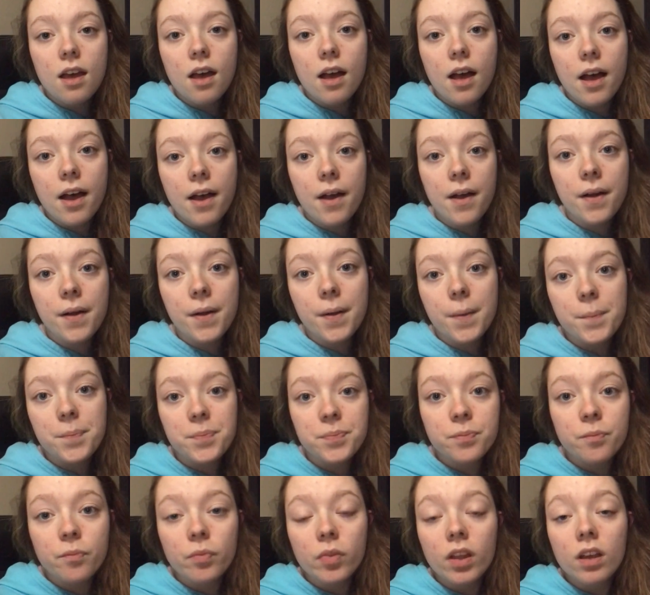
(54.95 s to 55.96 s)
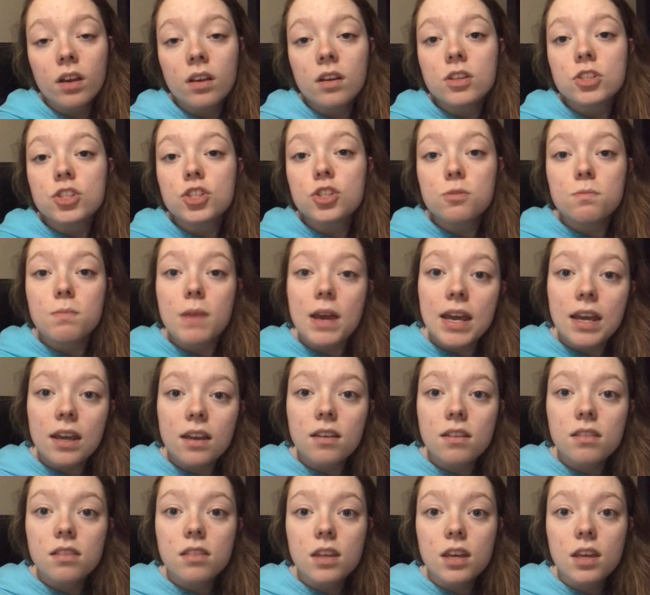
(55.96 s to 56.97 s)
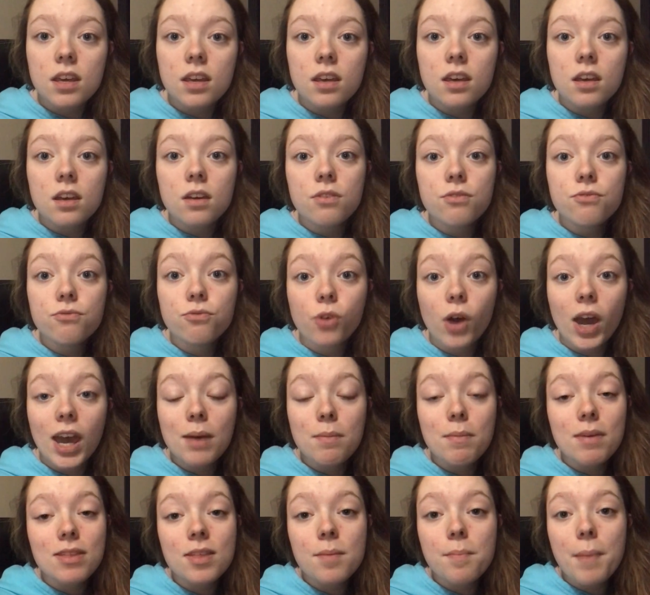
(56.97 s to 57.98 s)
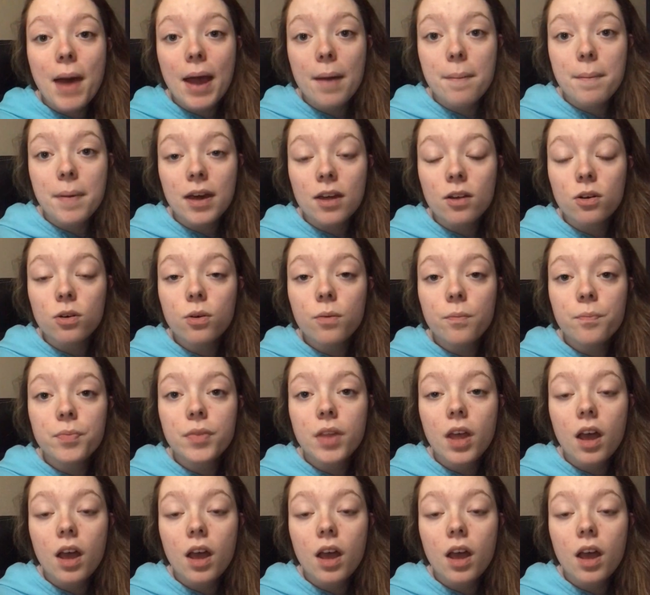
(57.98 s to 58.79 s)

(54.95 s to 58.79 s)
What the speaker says: To make the frame and the back panel,